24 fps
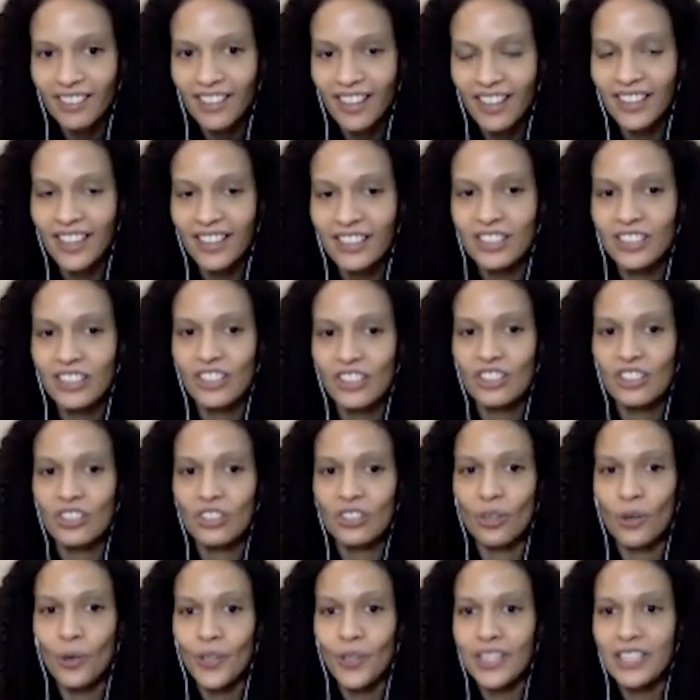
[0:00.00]
And that's just
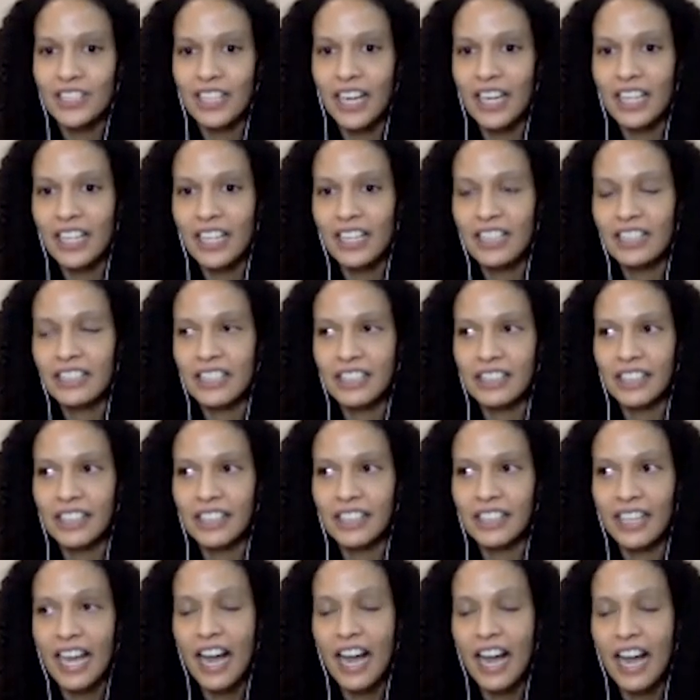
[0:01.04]
so exciting to
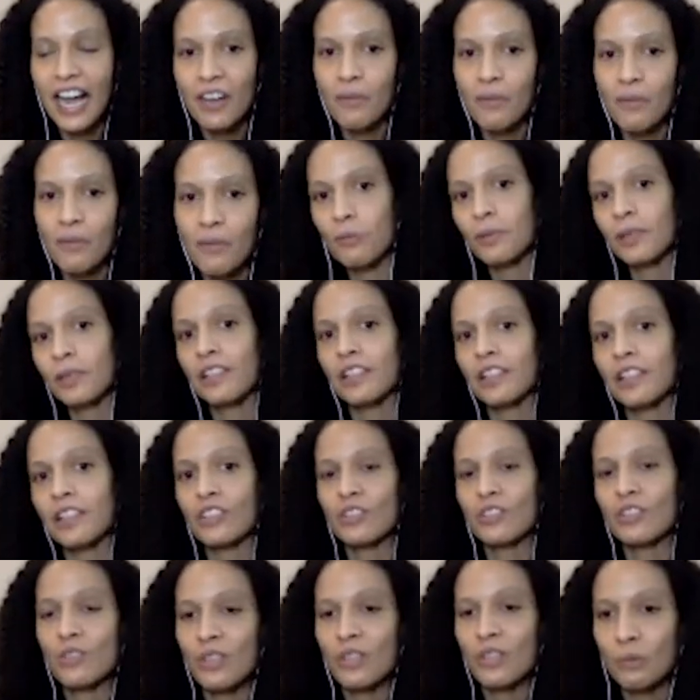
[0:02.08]
like have that moment in the
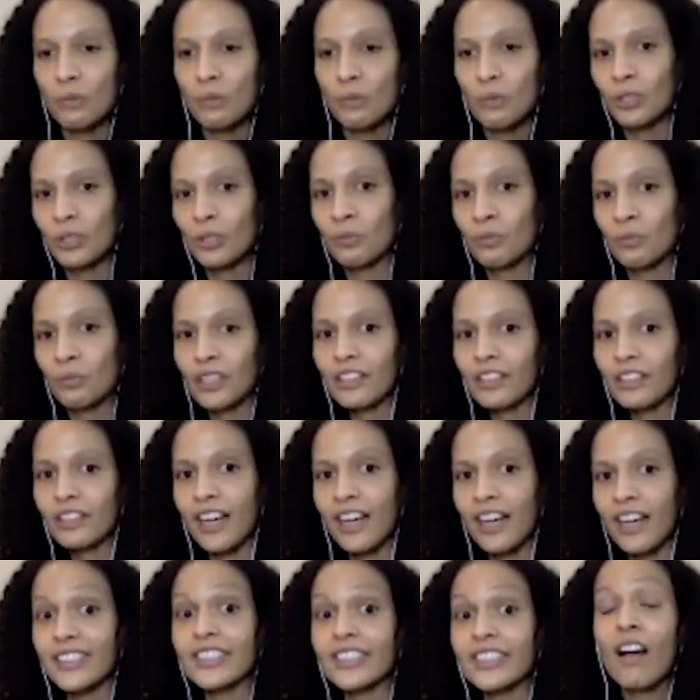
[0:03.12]
studio where you
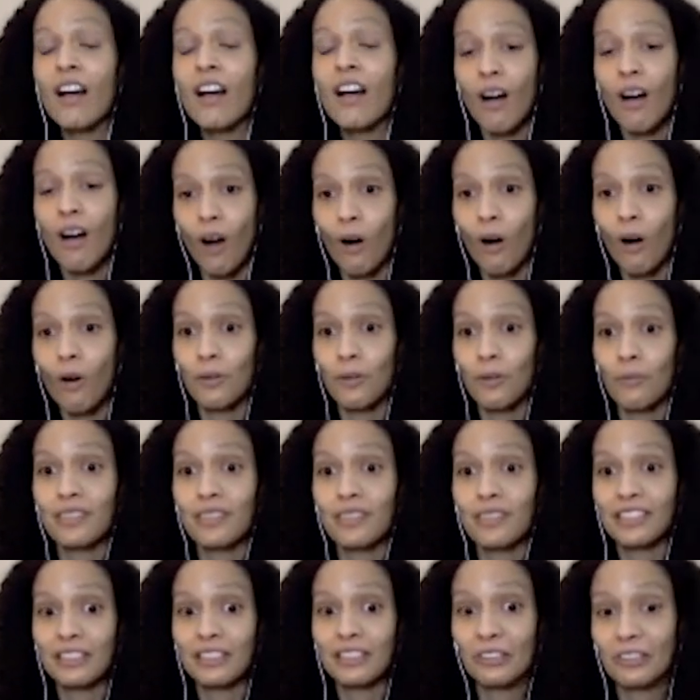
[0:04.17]
realize, oh, the
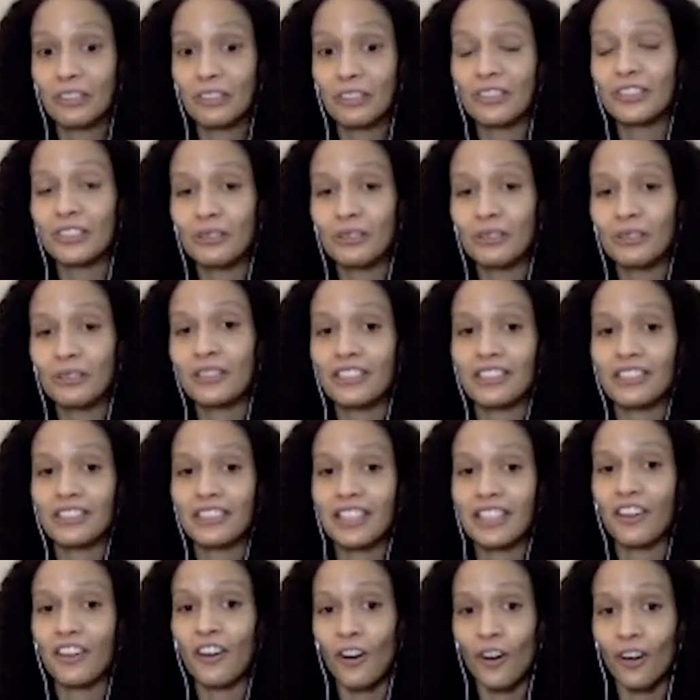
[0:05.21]
material is doing
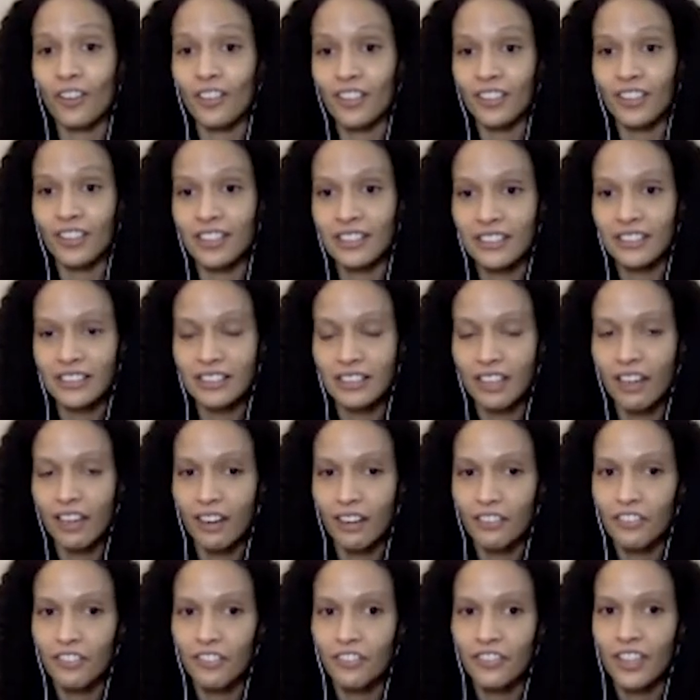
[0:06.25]
just like all of this
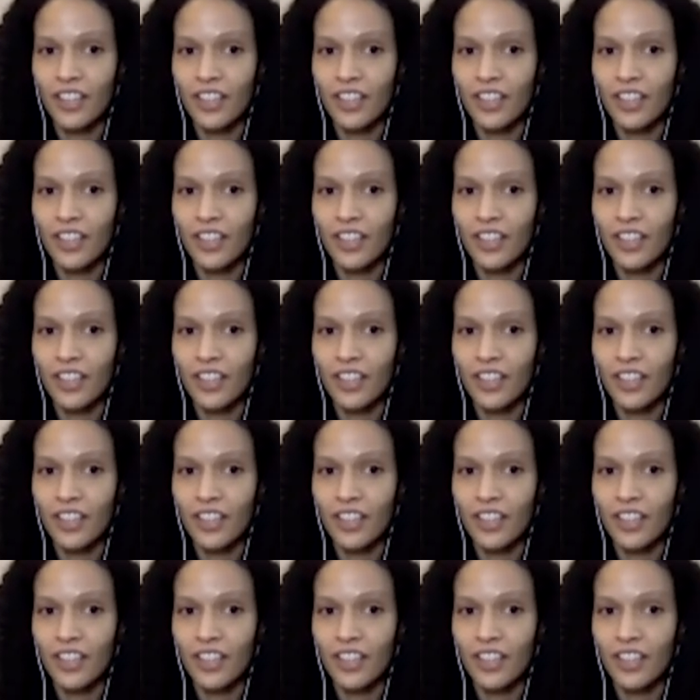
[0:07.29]
stuff